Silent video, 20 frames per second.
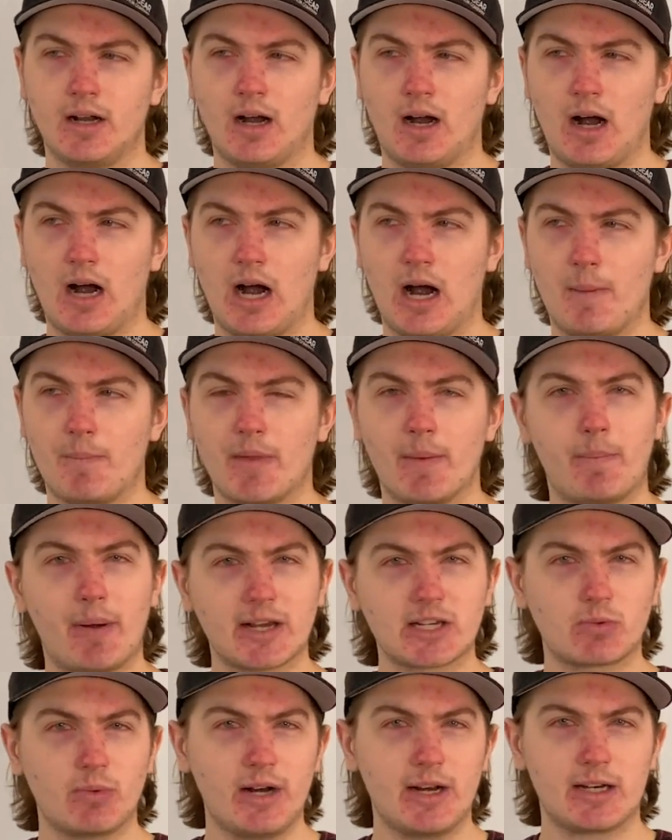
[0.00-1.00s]
The
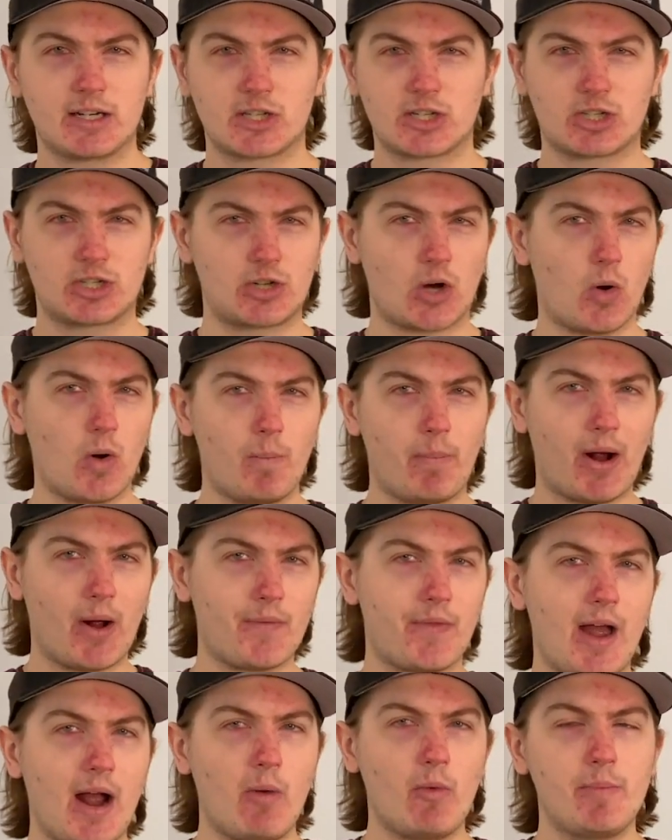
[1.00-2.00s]
best way to just go about
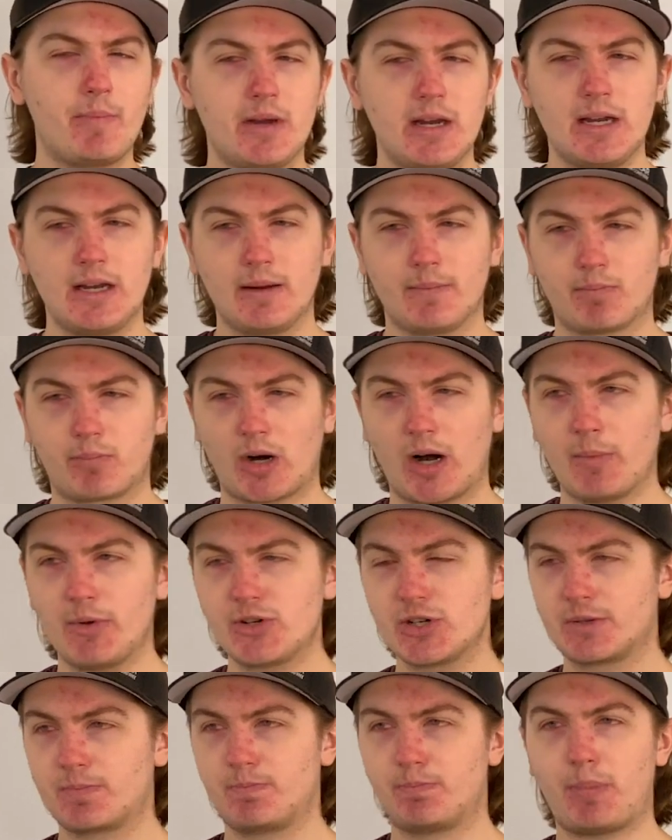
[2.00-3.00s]
that would be probably
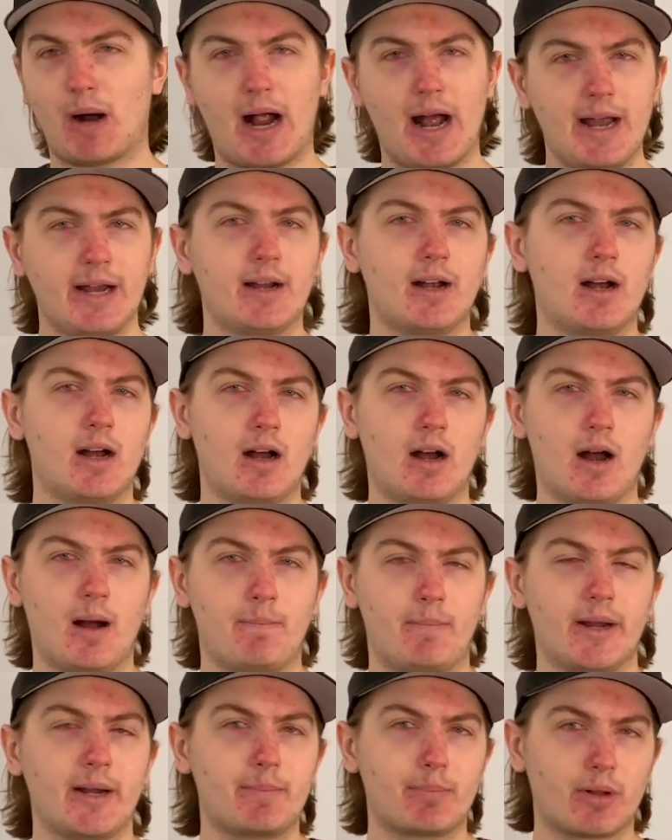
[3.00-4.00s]
just buying a
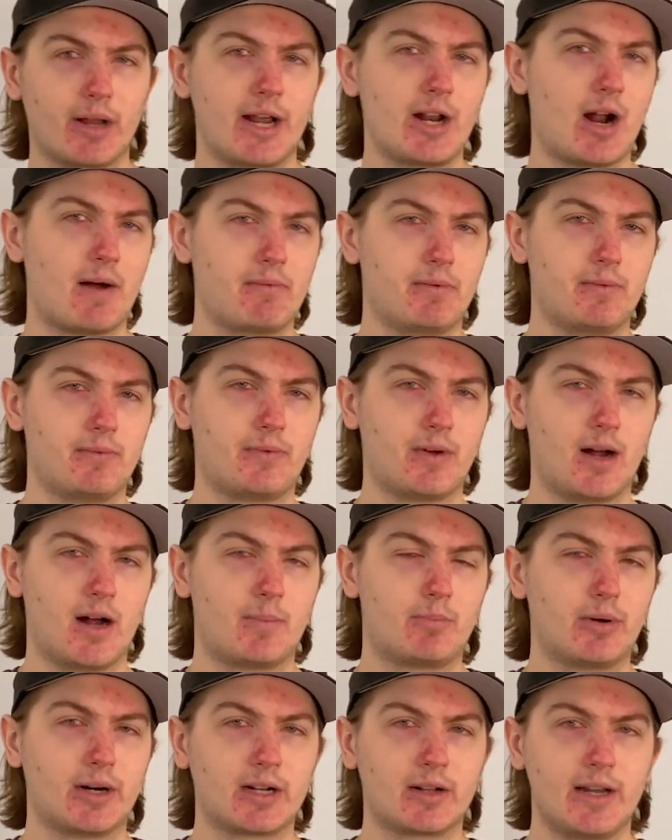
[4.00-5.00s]
big plate off of
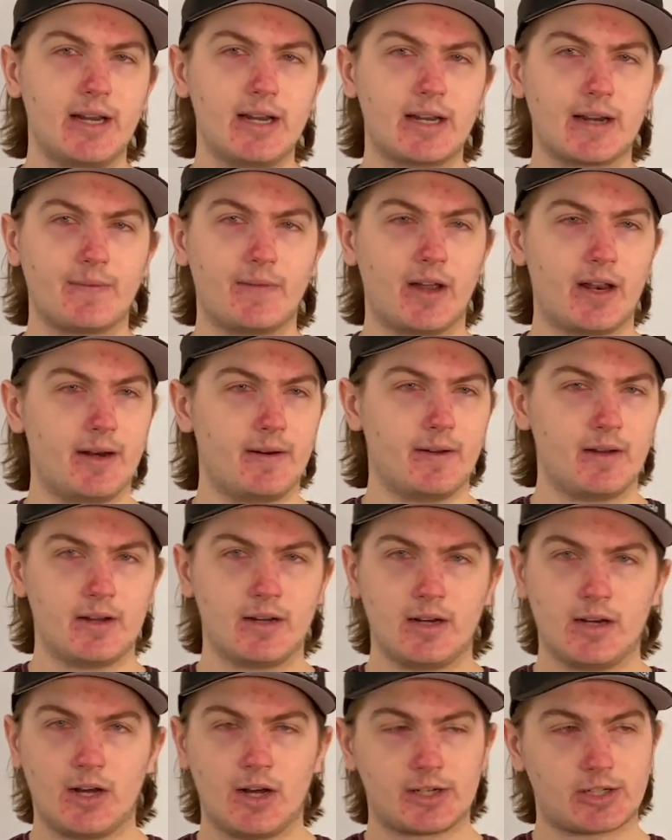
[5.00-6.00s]
BrickLink and then
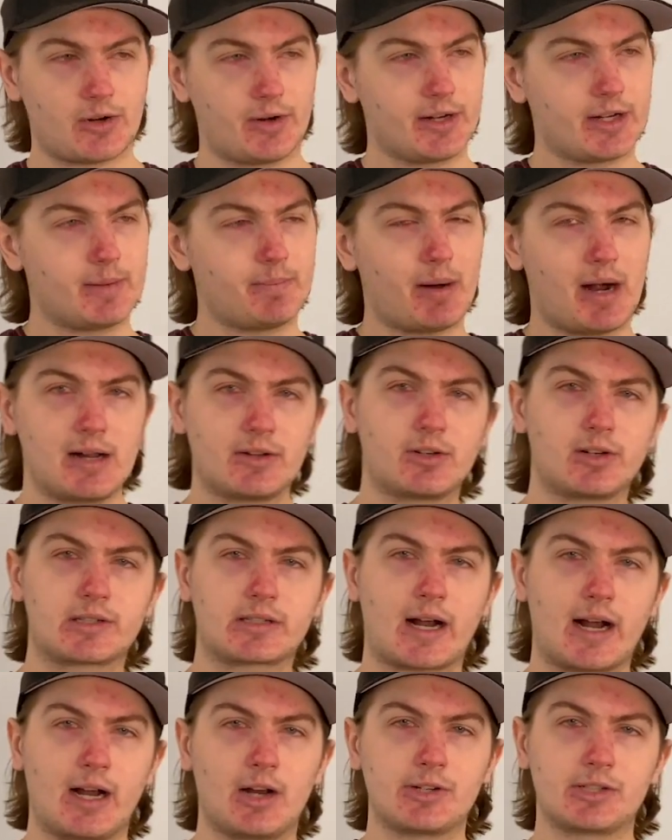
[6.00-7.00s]
starting to buy little
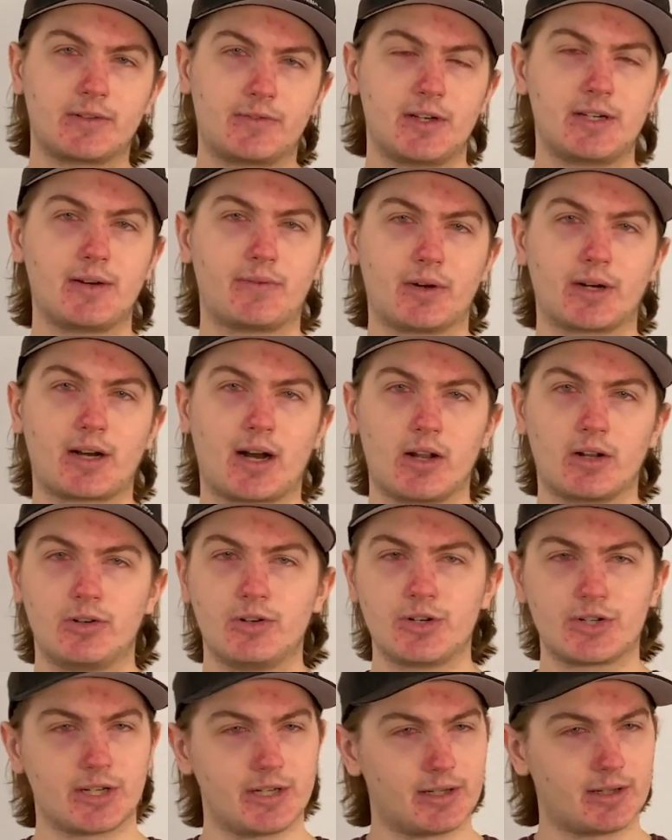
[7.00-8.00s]
tiles of the different
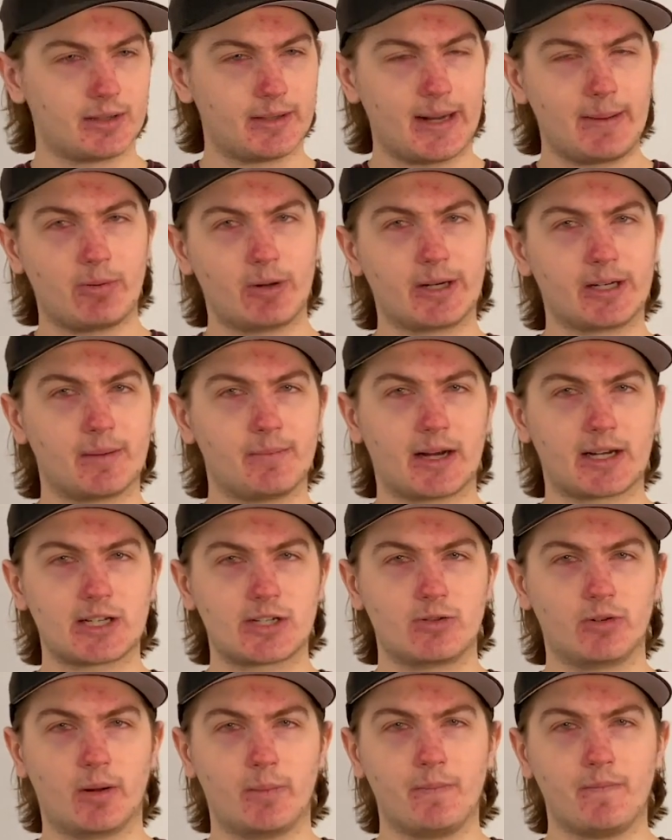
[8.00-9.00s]
colors and labeling them next
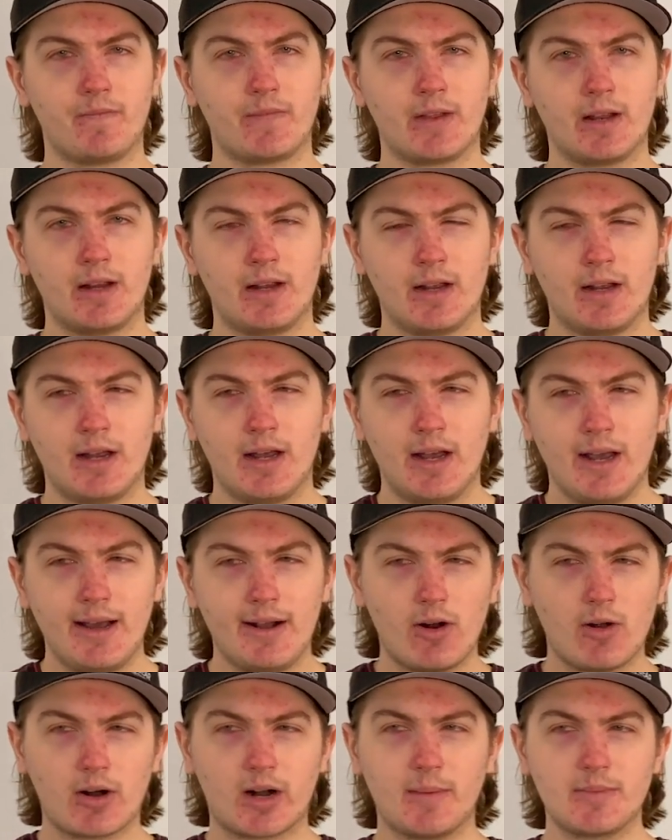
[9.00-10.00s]
to them. It
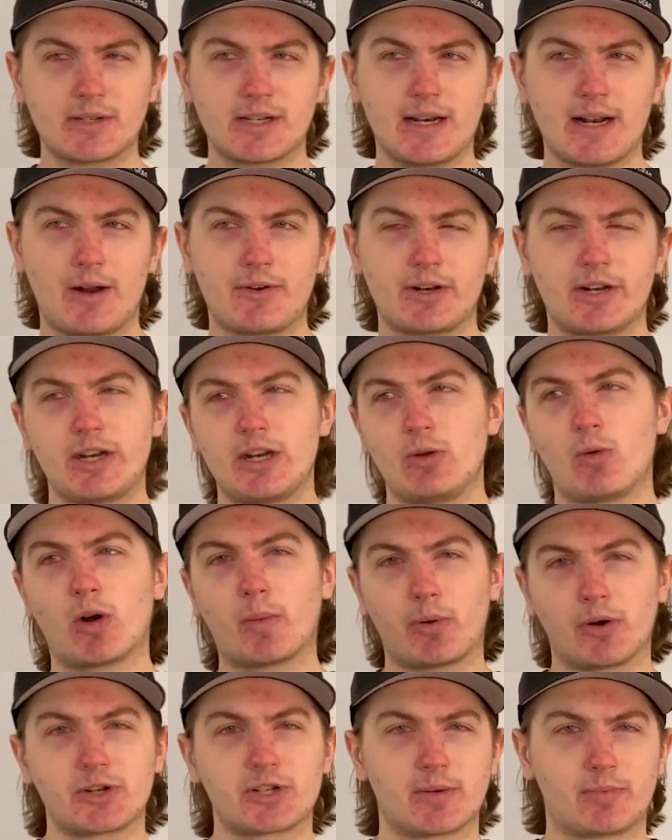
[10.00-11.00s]
all comes down to your
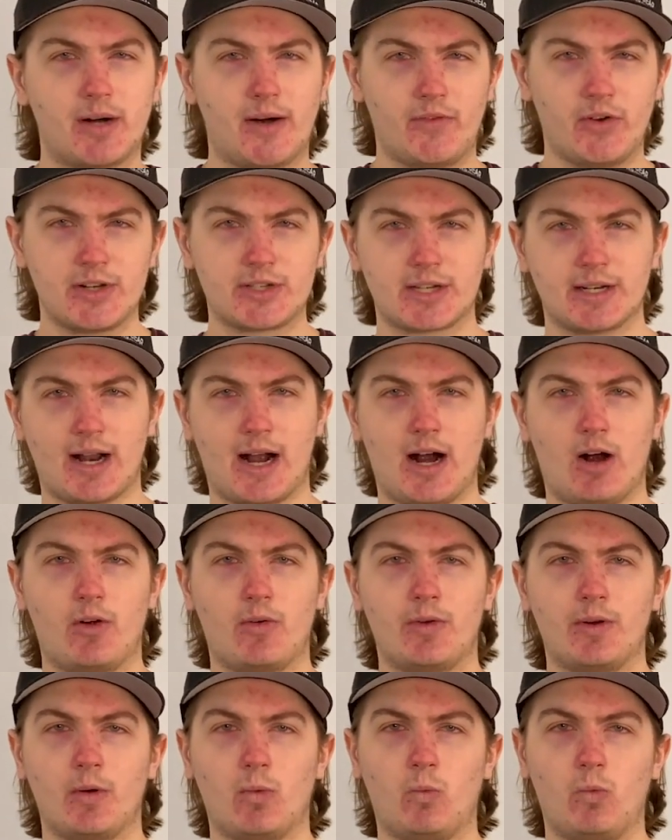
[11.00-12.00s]
personal preference and how
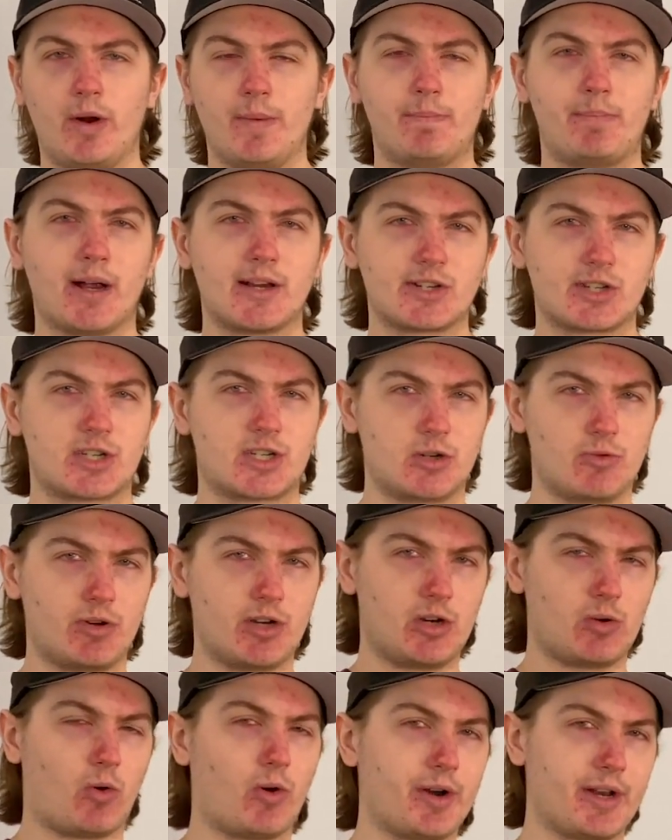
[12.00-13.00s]
it would best suit
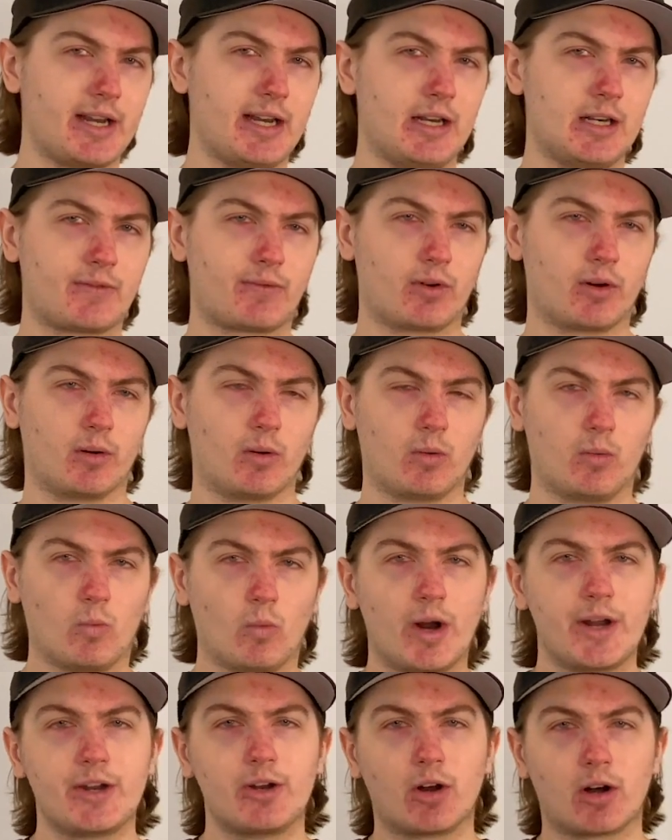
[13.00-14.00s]
your needs for
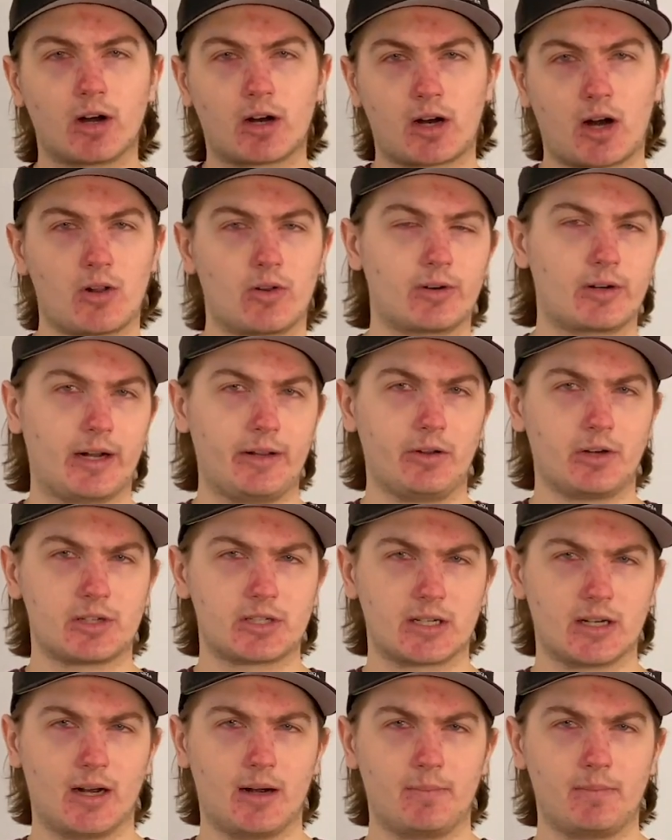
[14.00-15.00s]
what your color guide
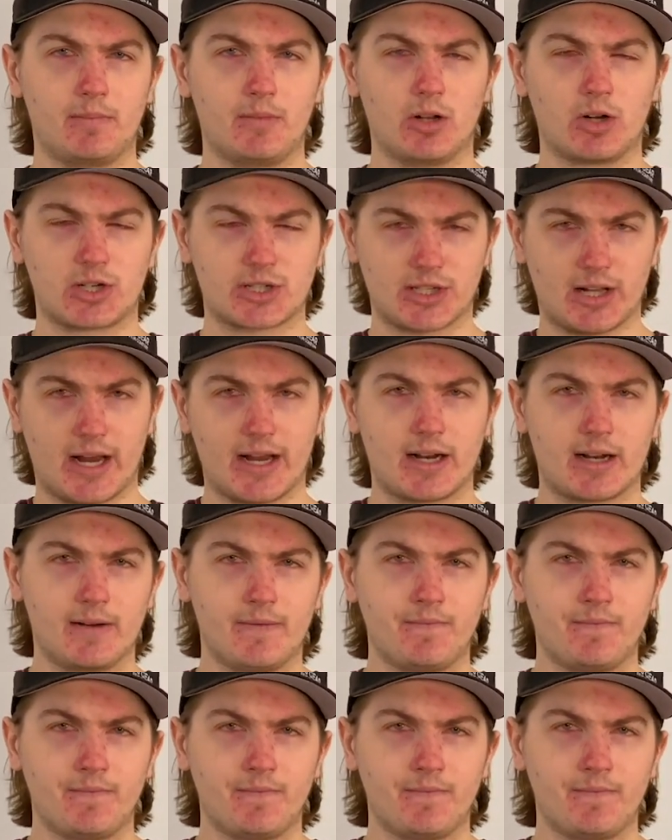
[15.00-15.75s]
looks like.